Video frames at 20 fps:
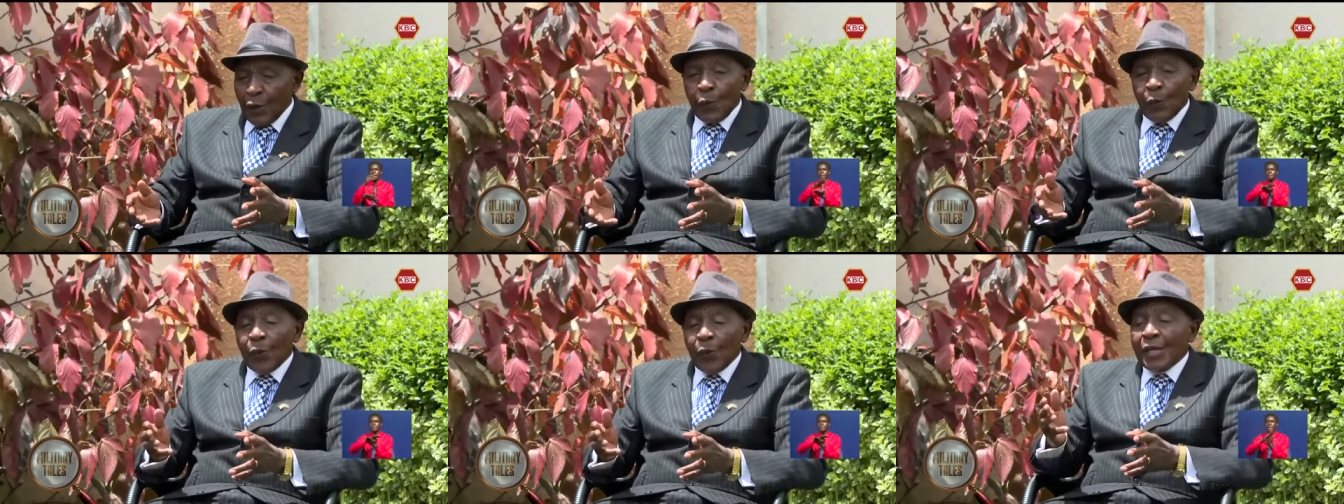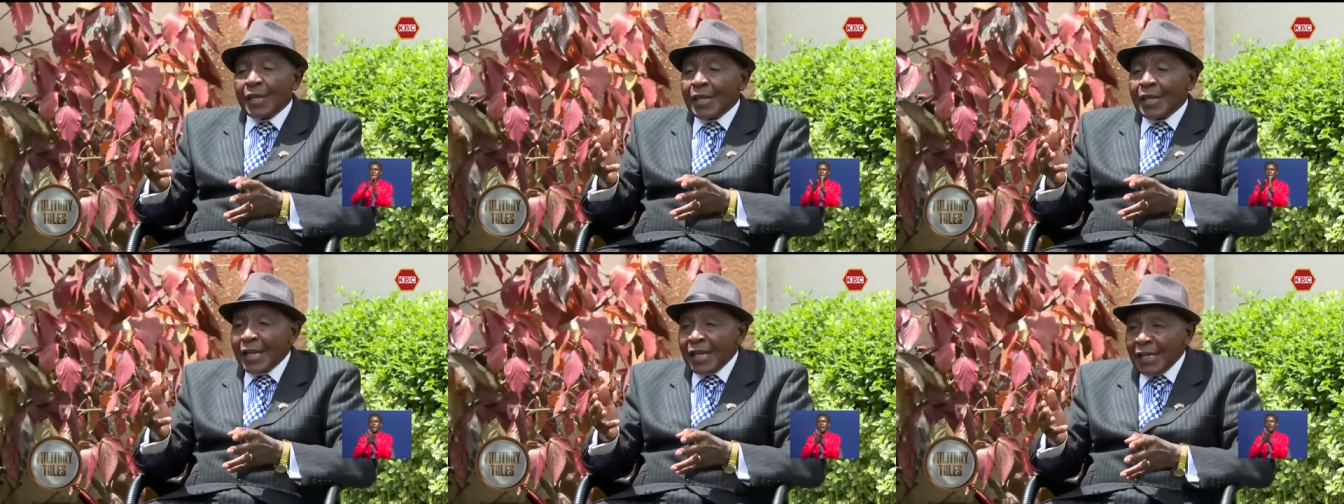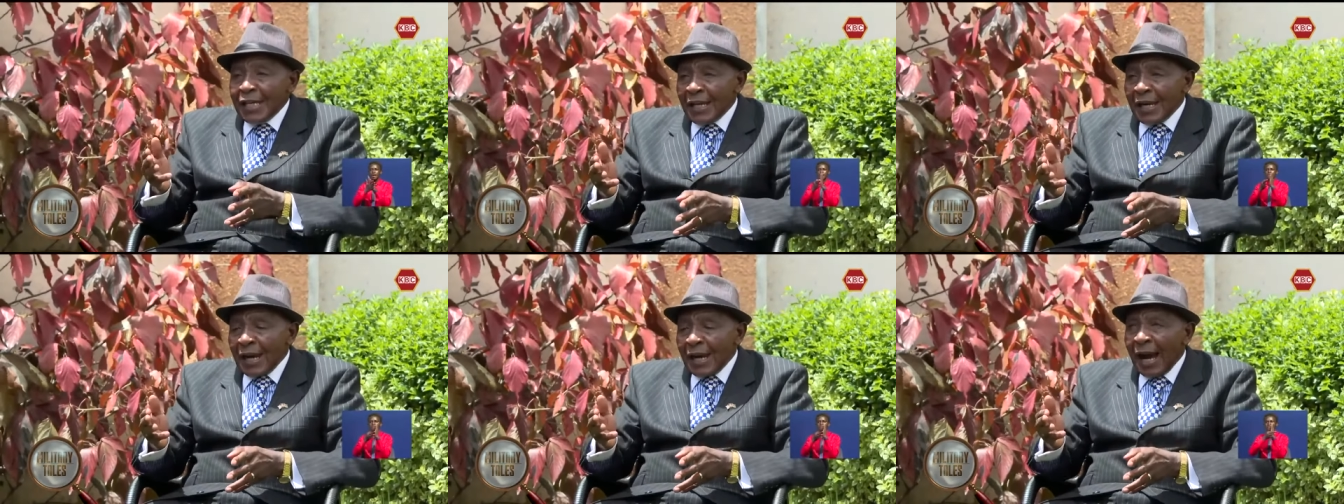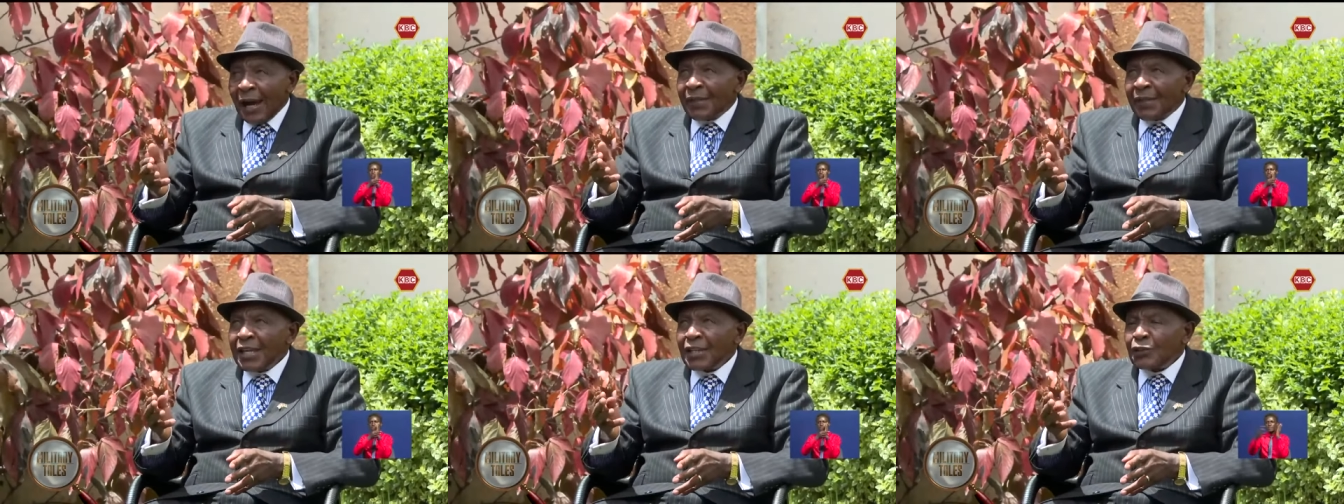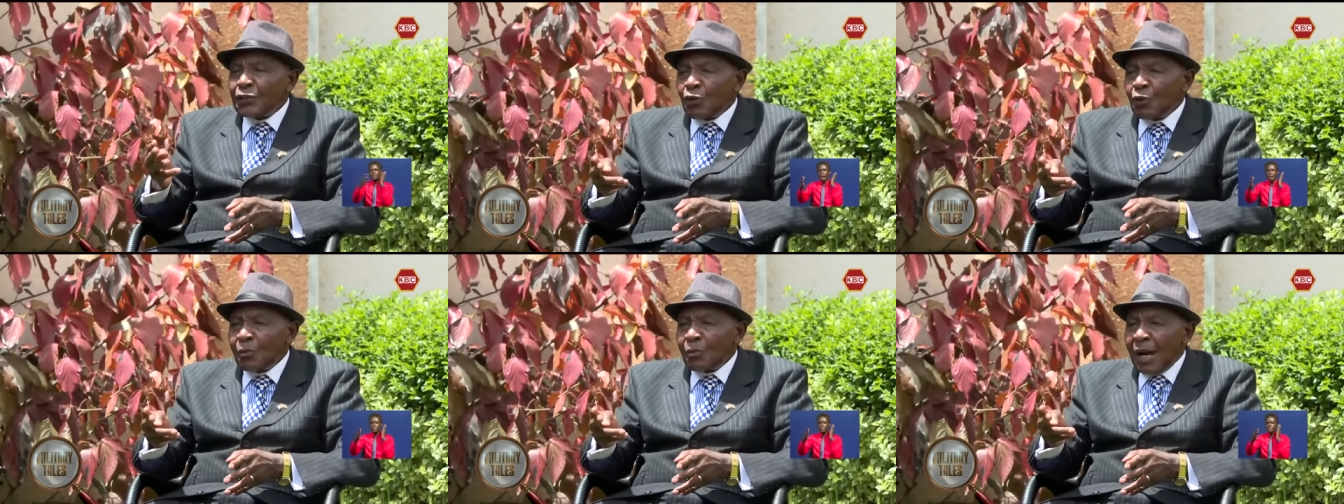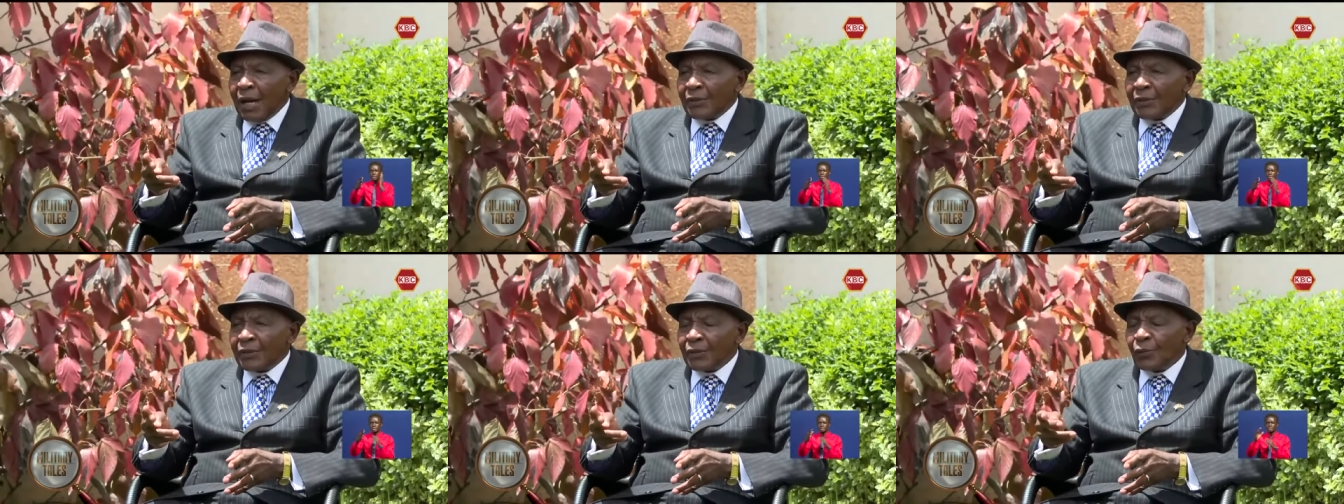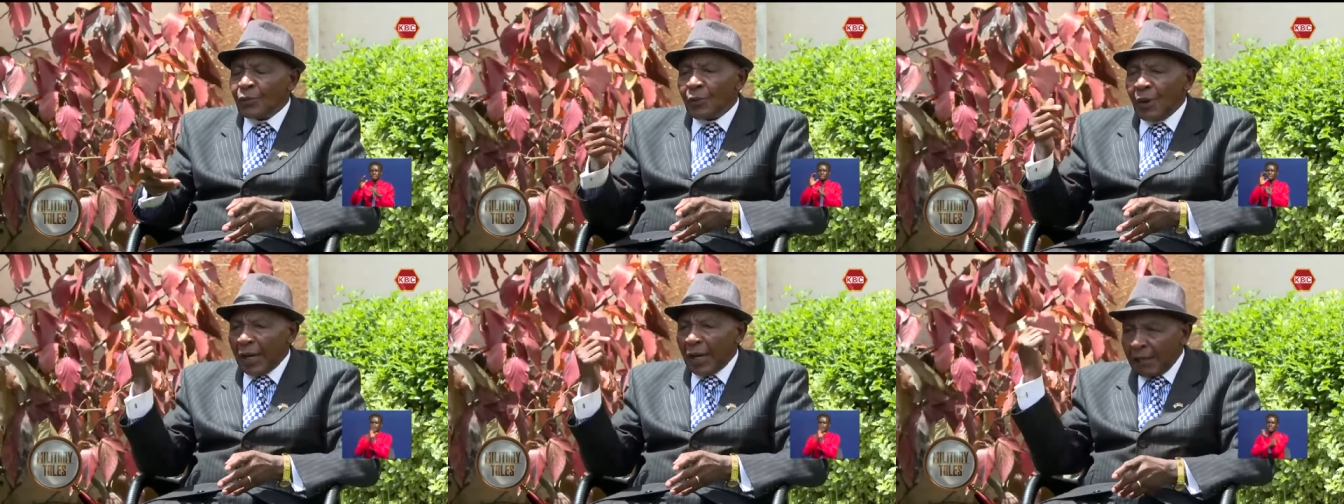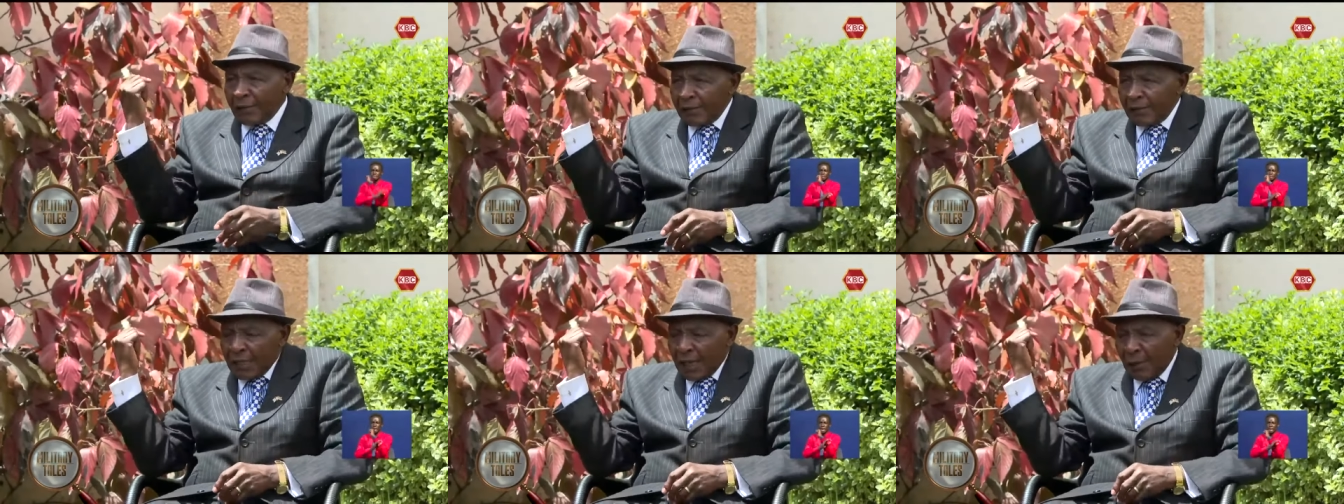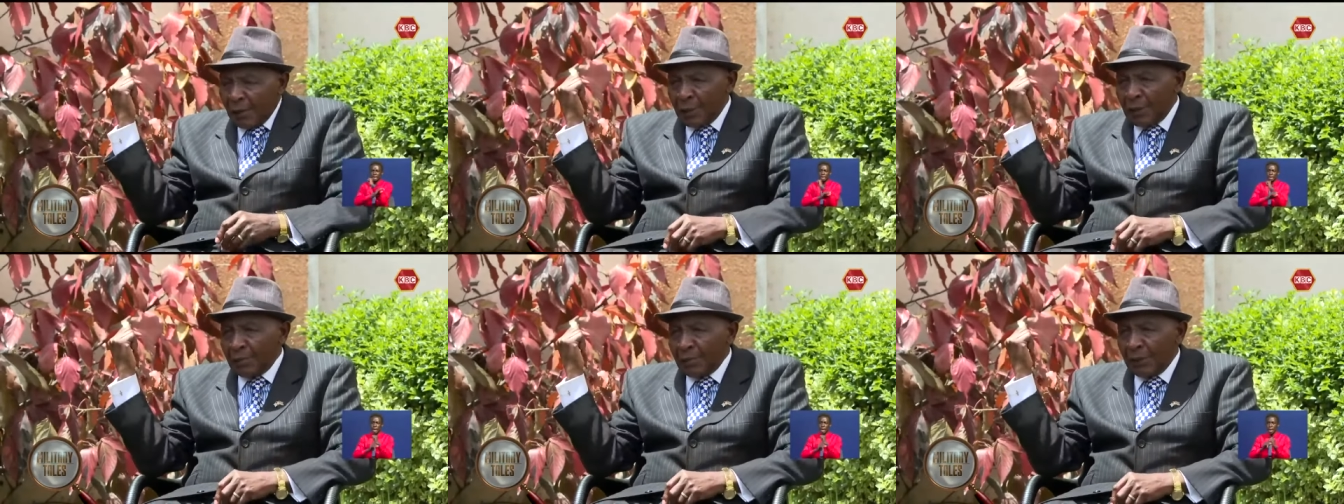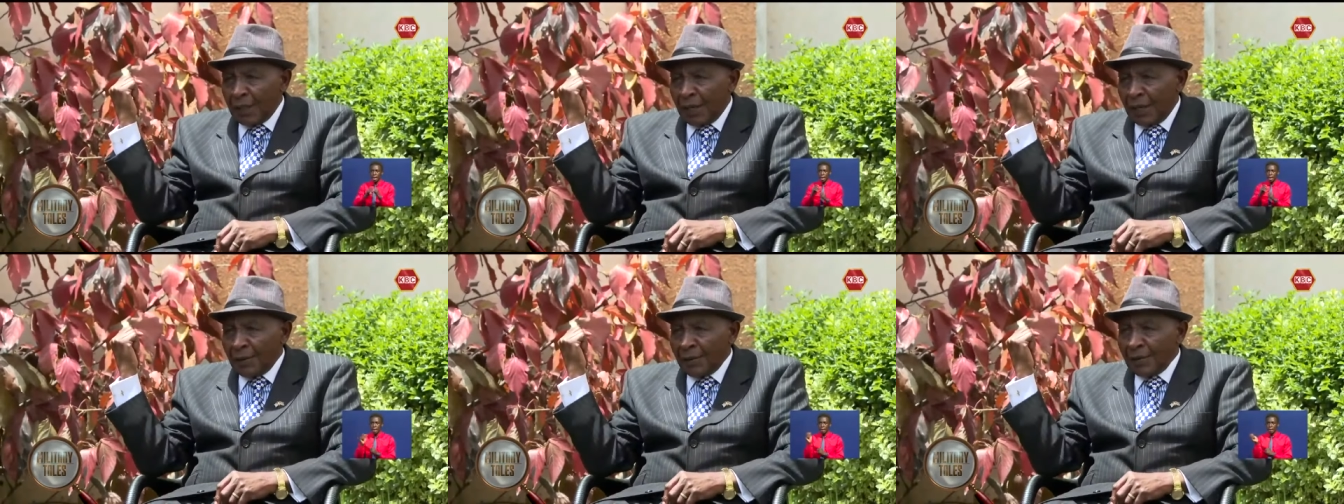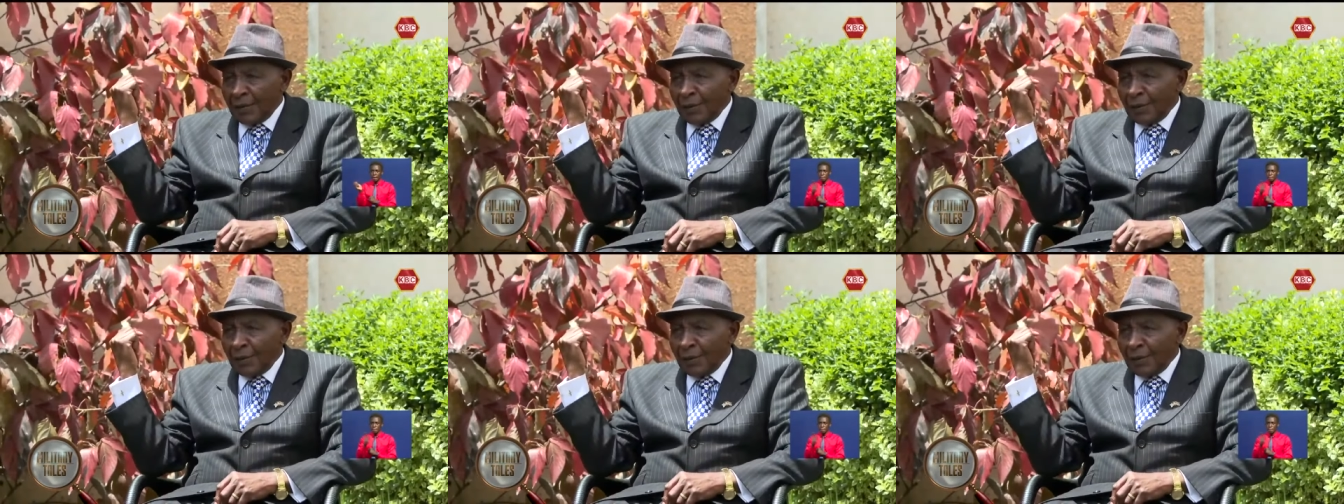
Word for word: Within, I think, two months, we were given Namibia